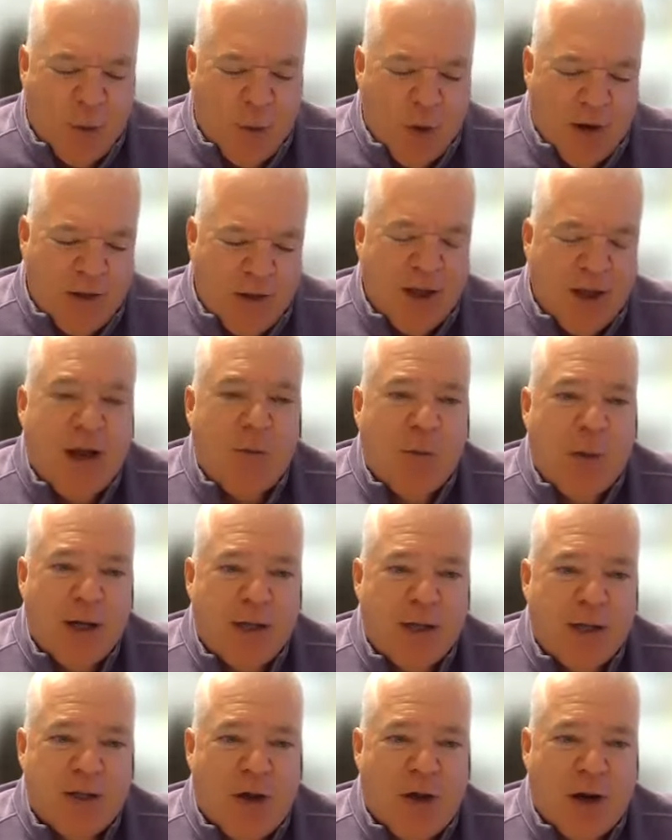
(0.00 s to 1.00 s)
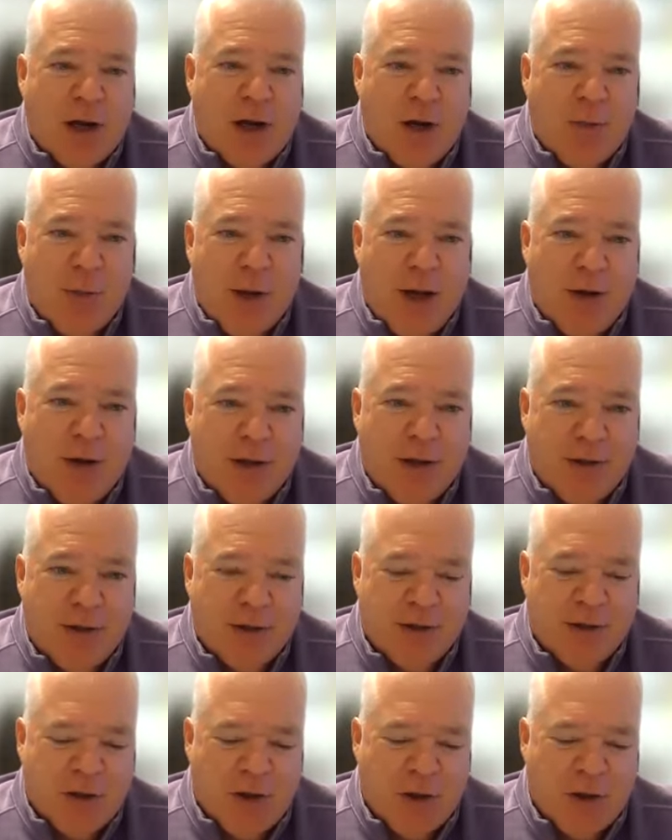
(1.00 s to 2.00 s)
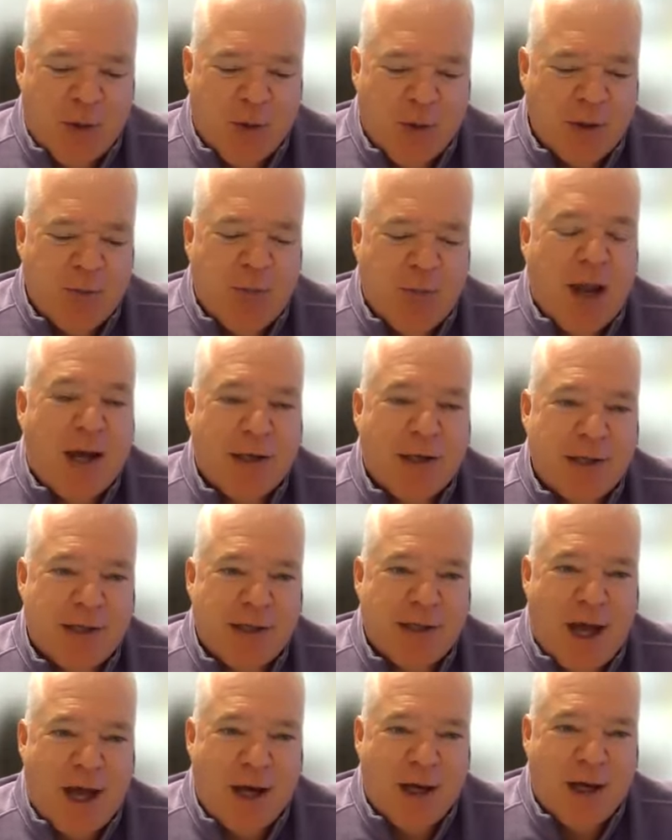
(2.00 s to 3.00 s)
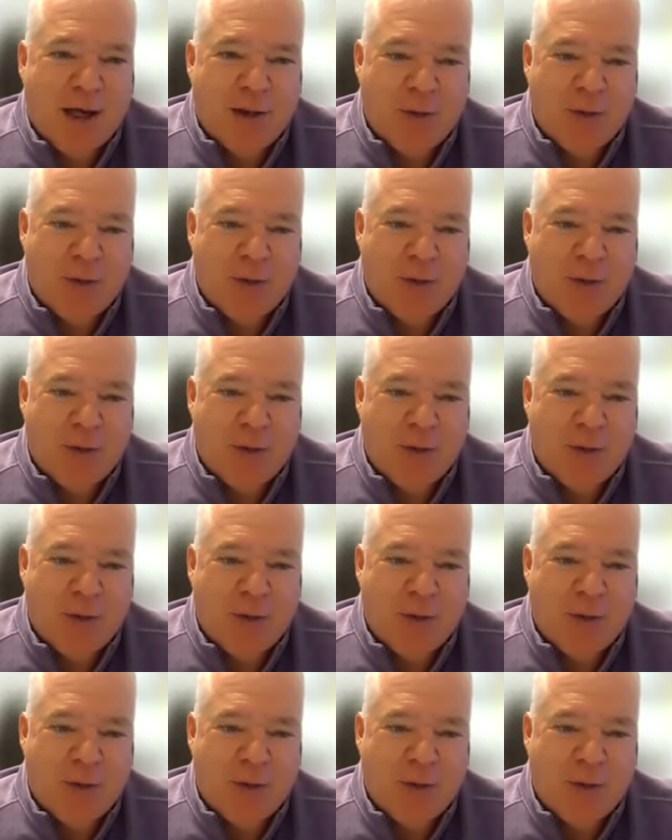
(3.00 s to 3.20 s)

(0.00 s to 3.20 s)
one thing everybody's talking about in DeSoto is Panasonic.